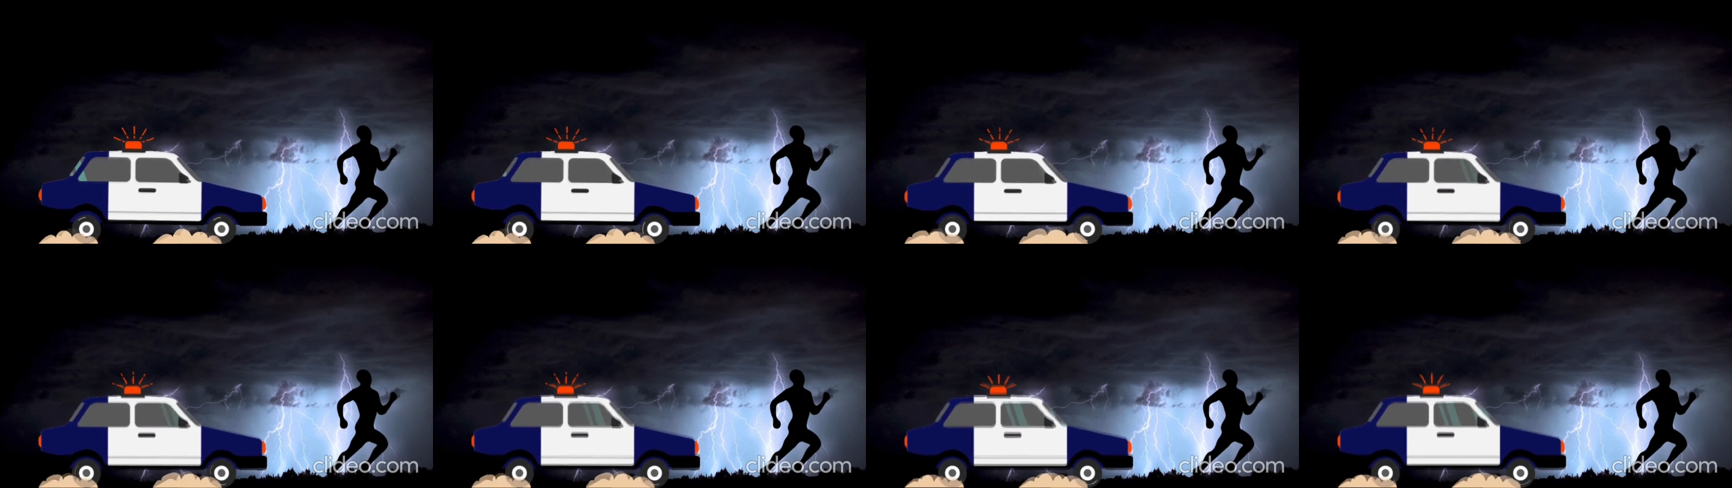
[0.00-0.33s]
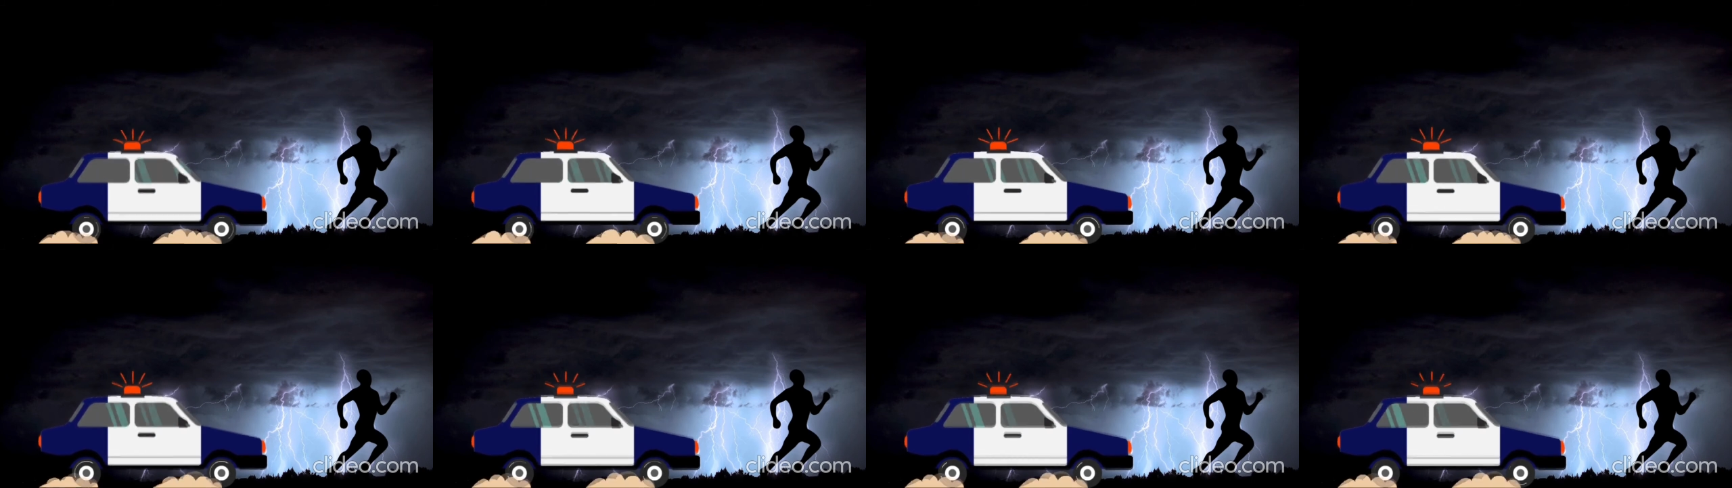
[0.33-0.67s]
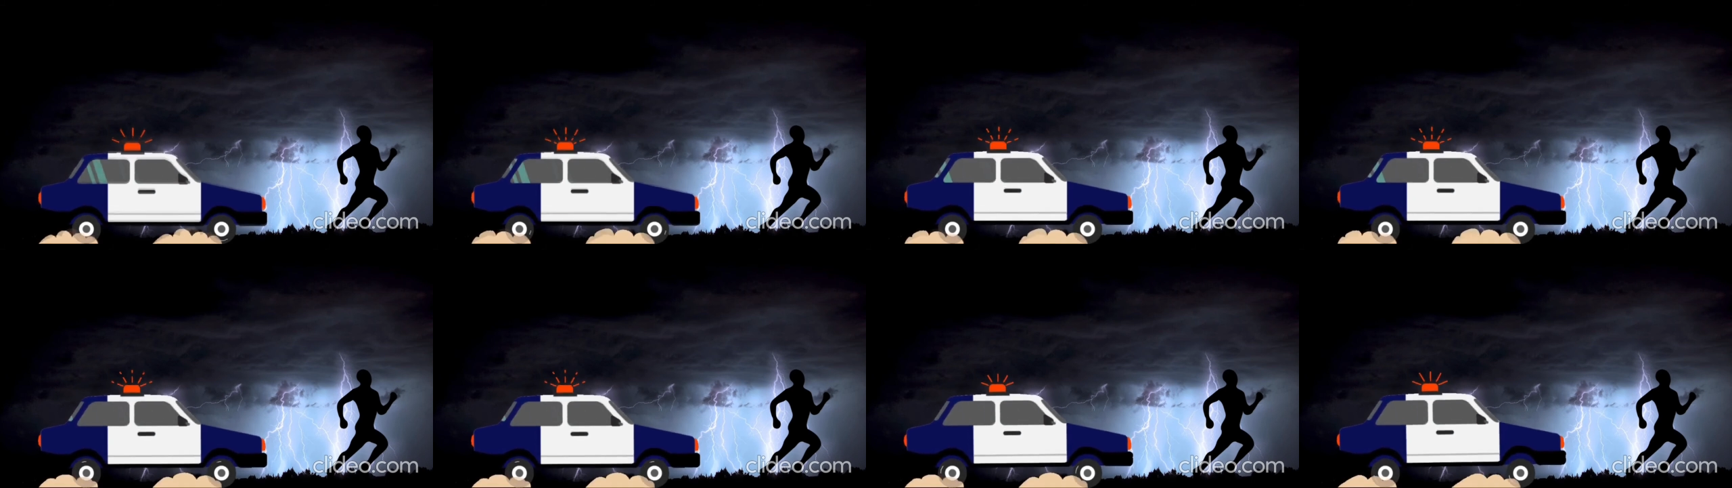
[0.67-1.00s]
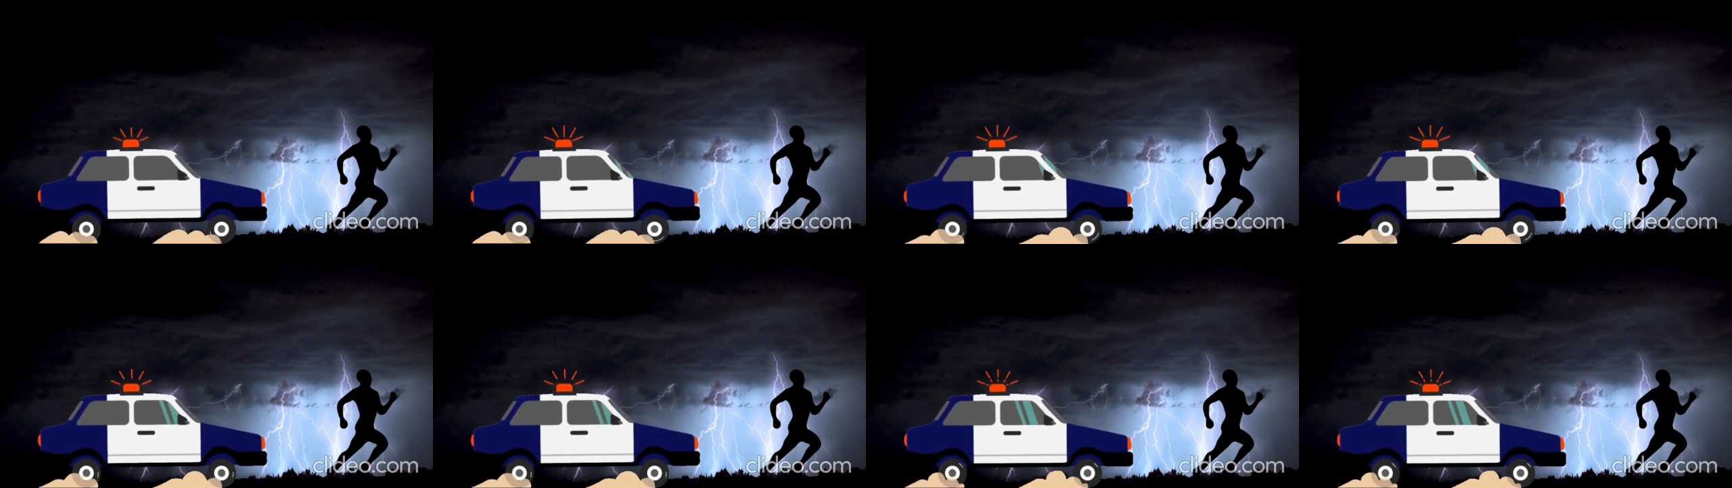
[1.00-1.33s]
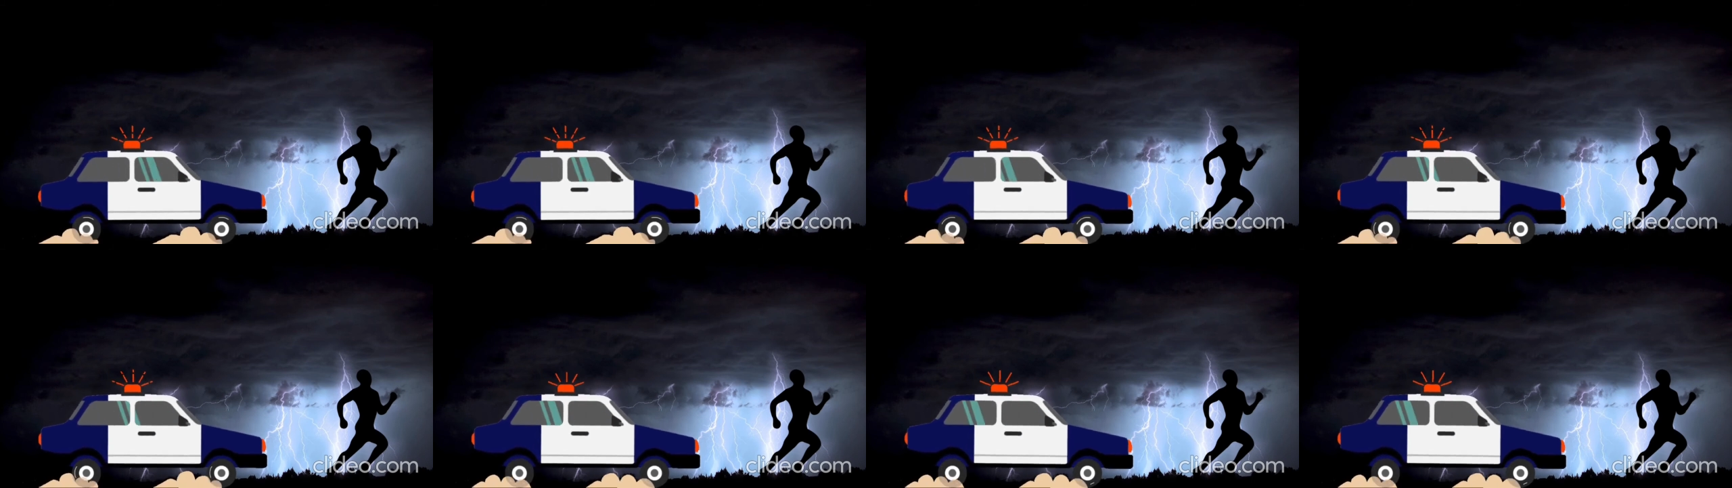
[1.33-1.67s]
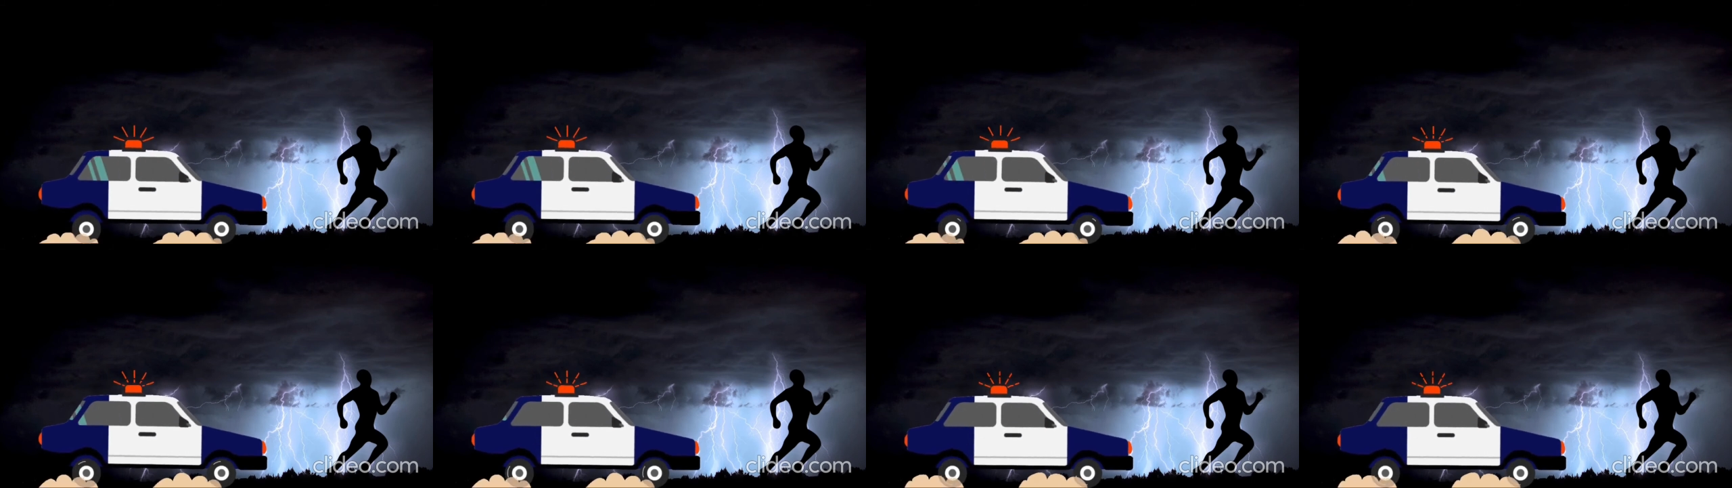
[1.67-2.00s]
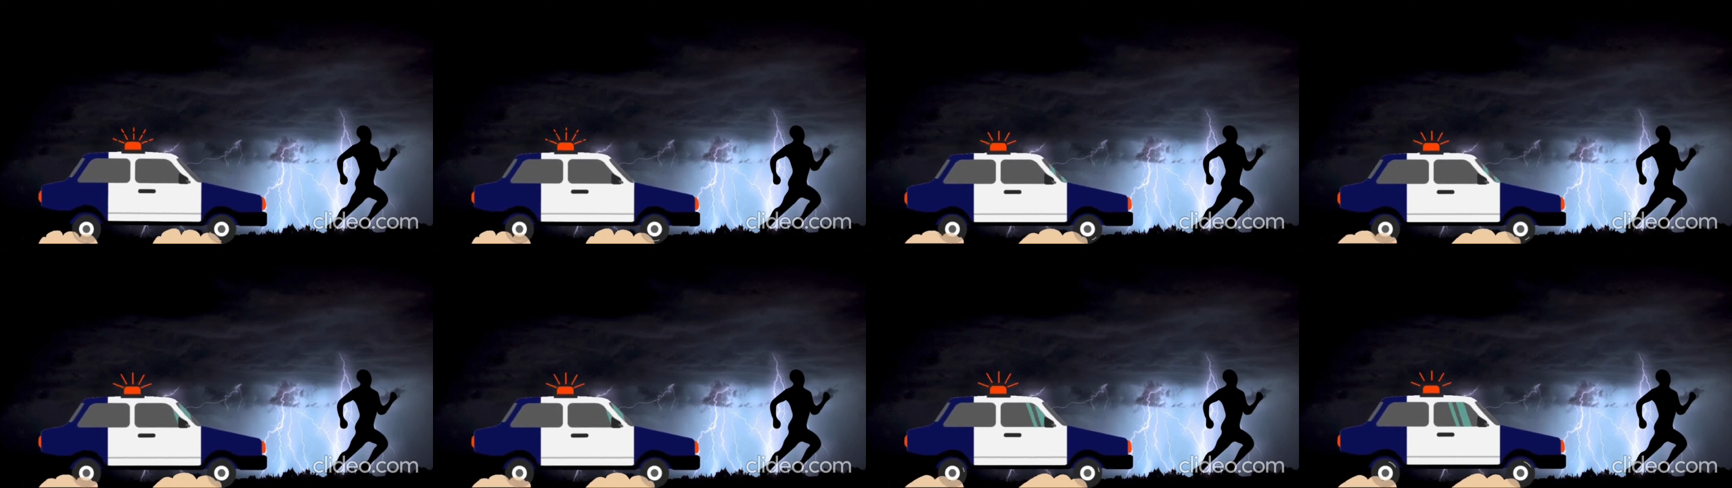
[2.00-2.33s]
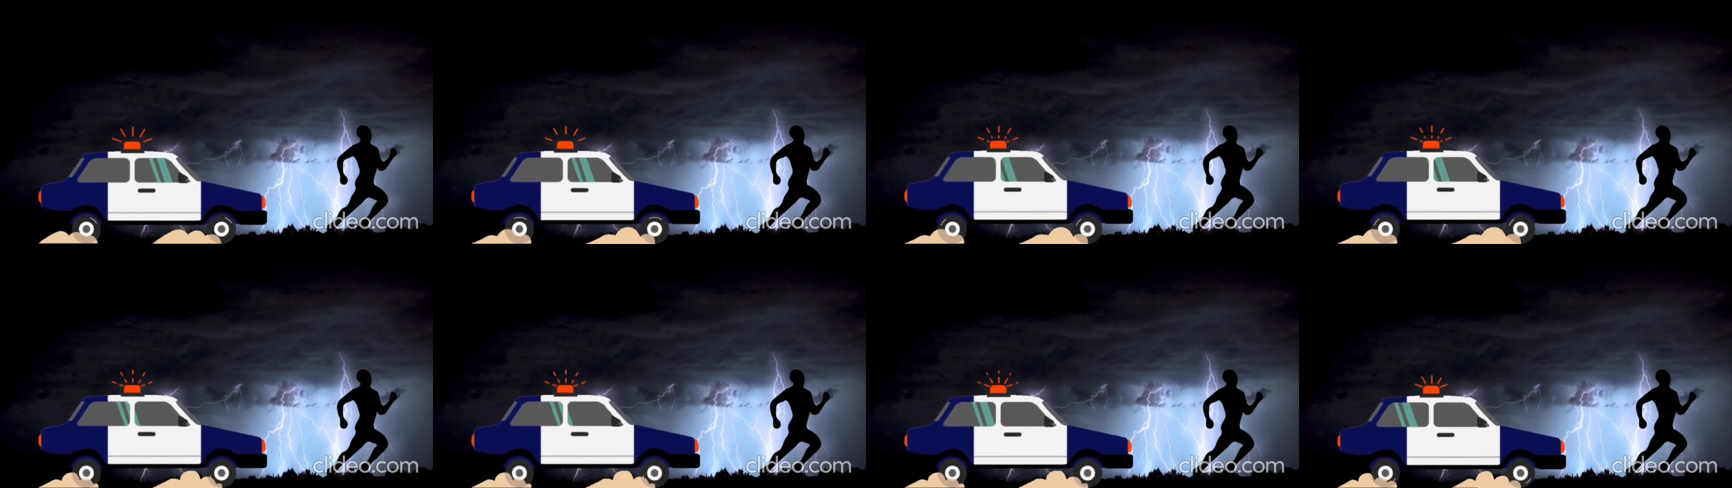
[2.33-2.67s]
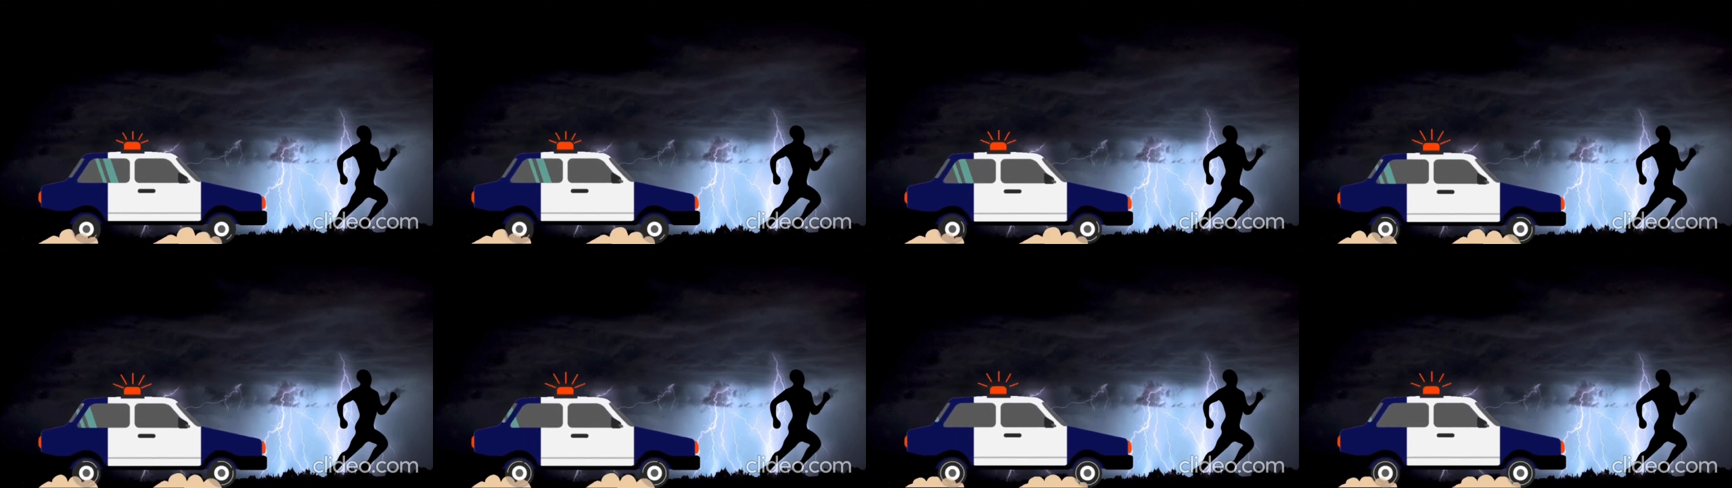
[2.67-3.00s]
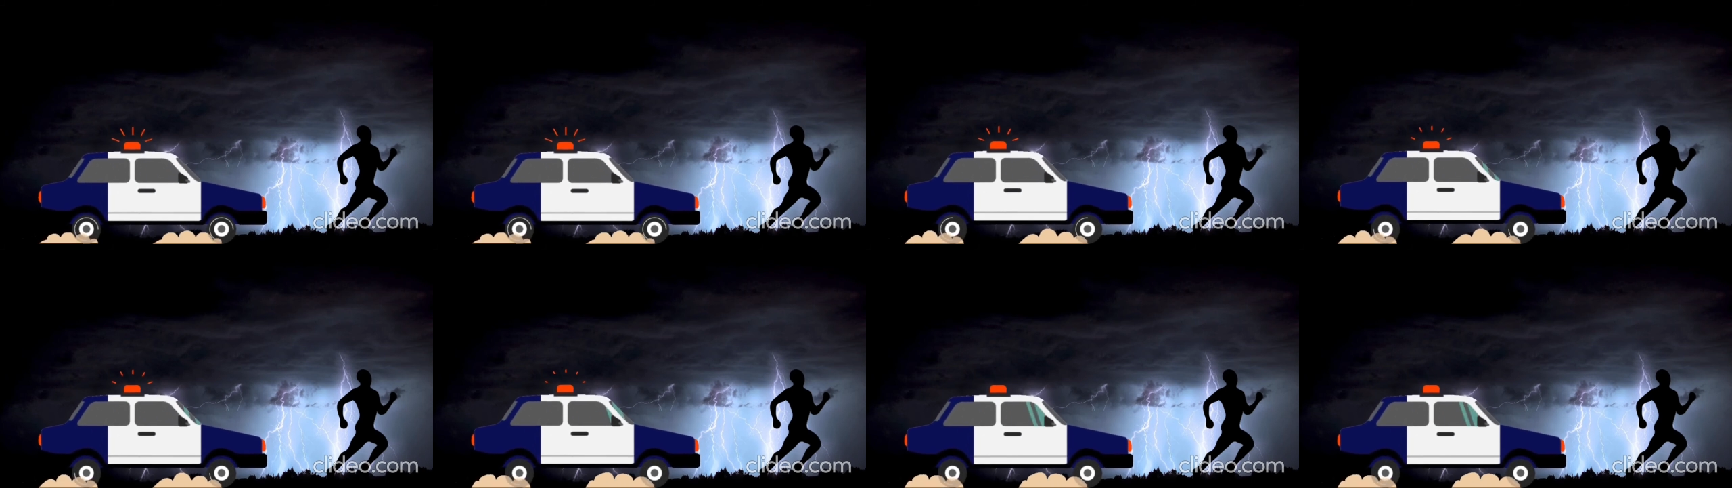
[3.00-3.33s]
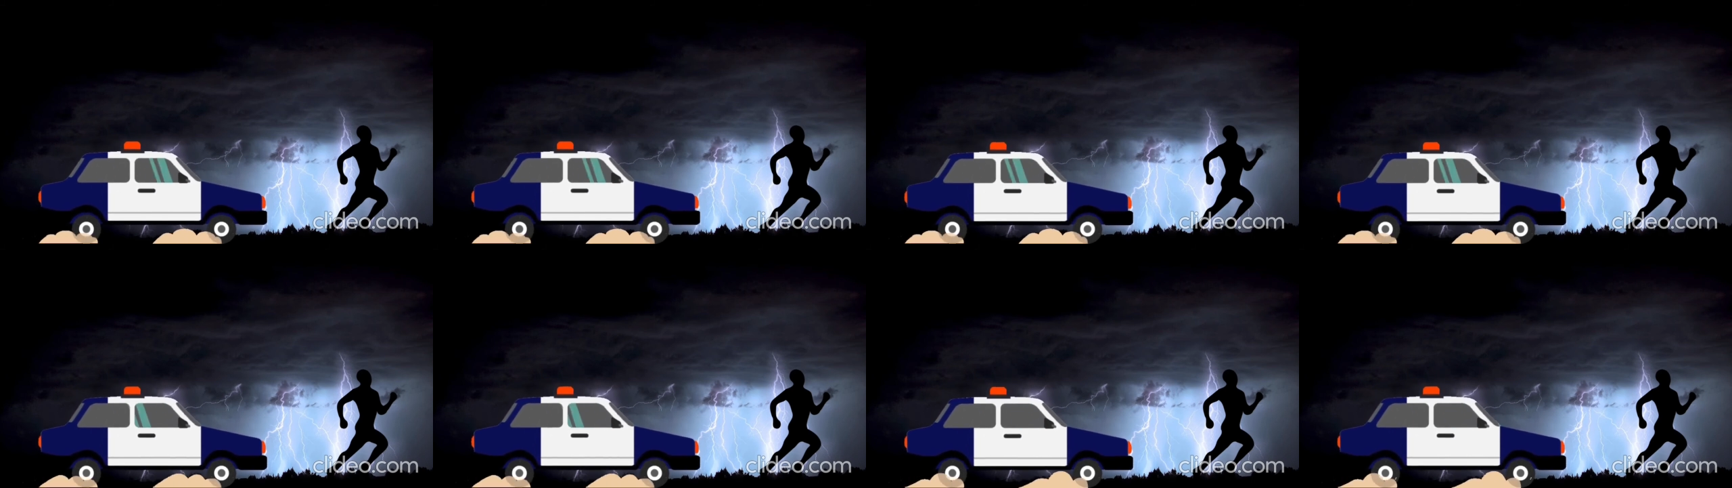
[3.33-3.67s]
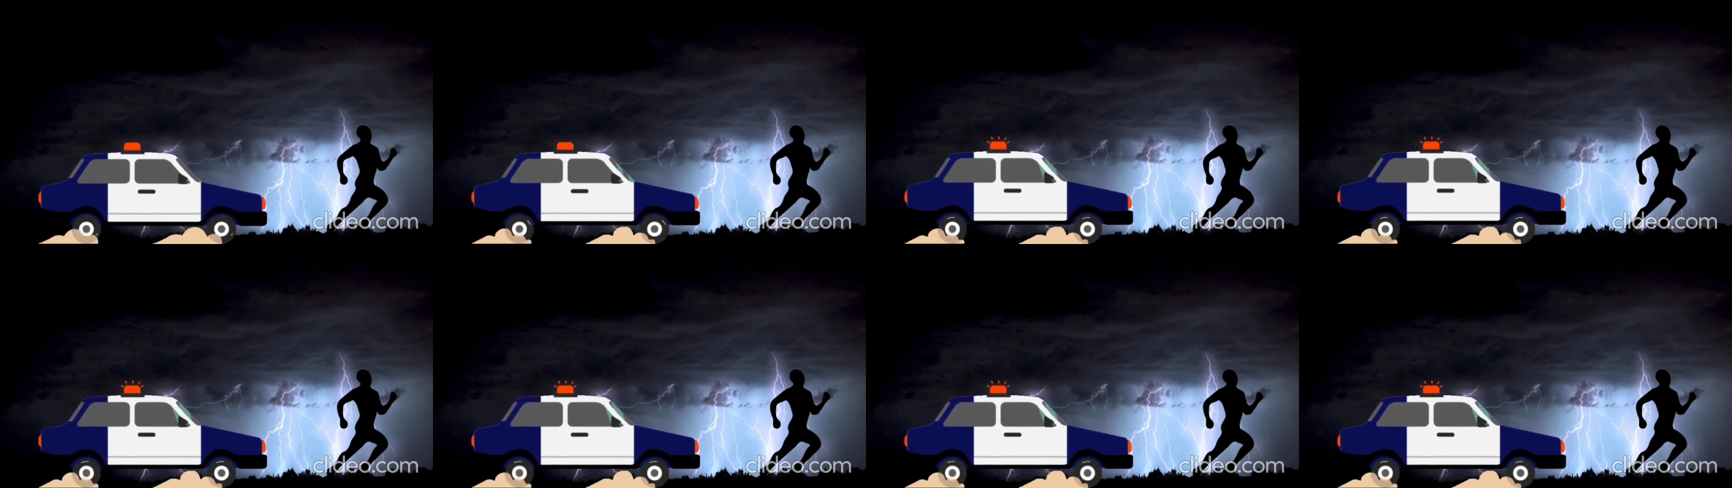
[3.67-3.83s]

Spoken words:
[unreadable: no face in view]